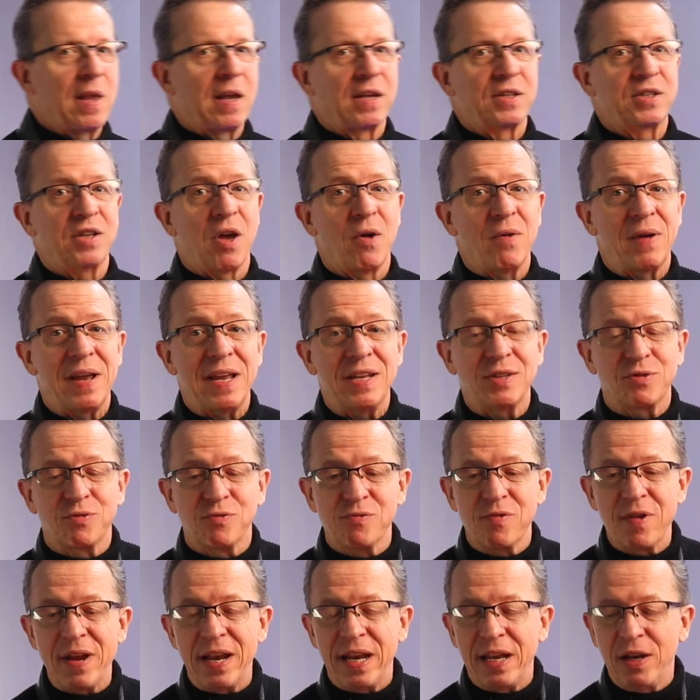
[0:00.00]
so it's
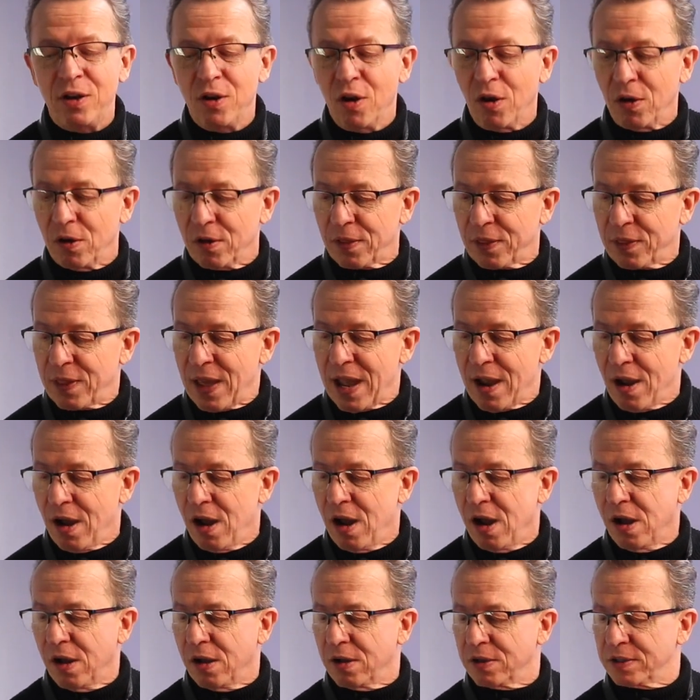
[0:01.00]
really not that
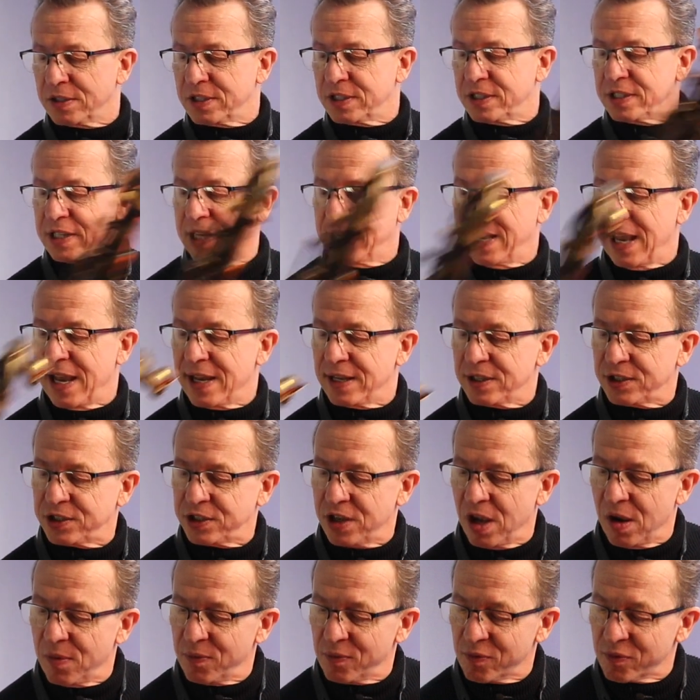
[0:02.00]
hard to get
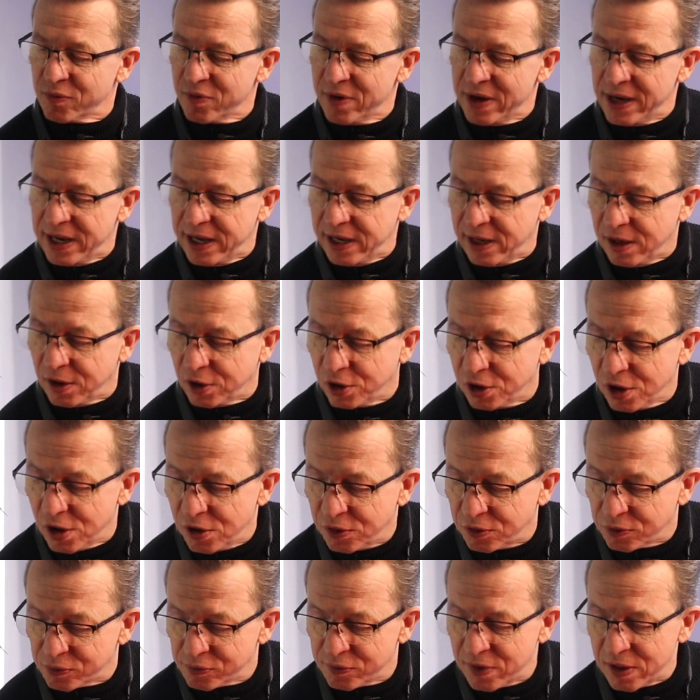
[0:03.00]
some really
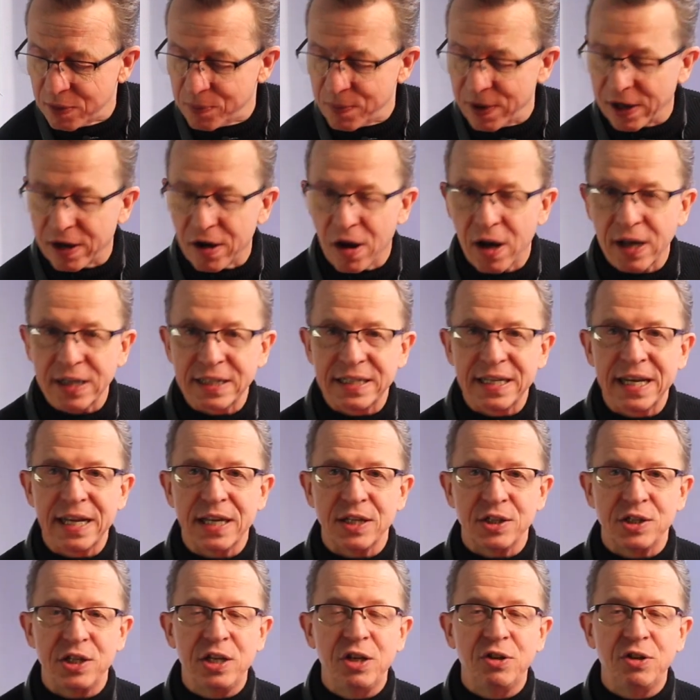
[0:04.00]
good rhythmic ideas.